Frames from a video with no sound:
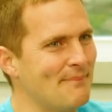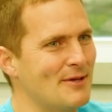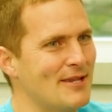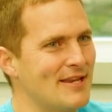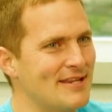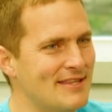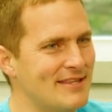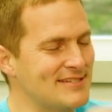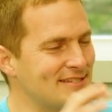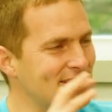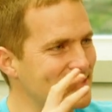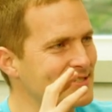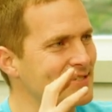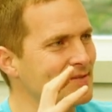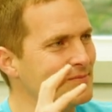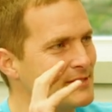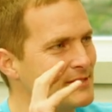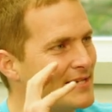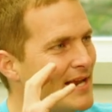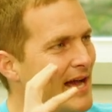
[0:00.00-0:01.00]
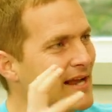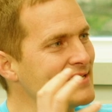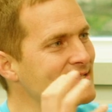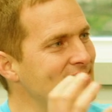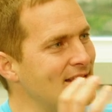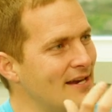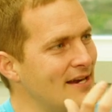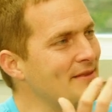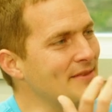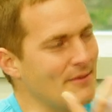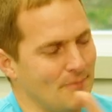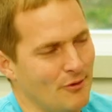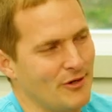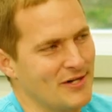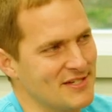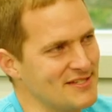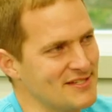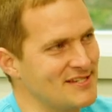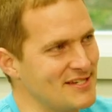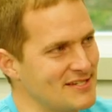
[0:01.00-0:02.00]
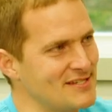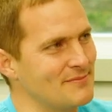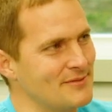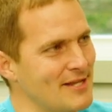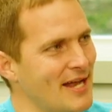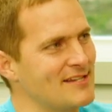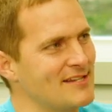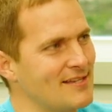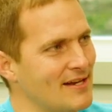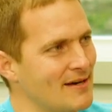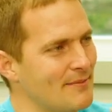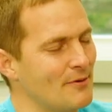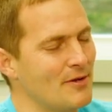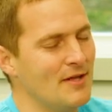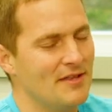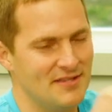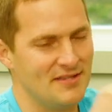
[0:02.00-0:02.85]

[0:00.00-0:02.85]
But the system's not set. Up, the point is, the system's not set up.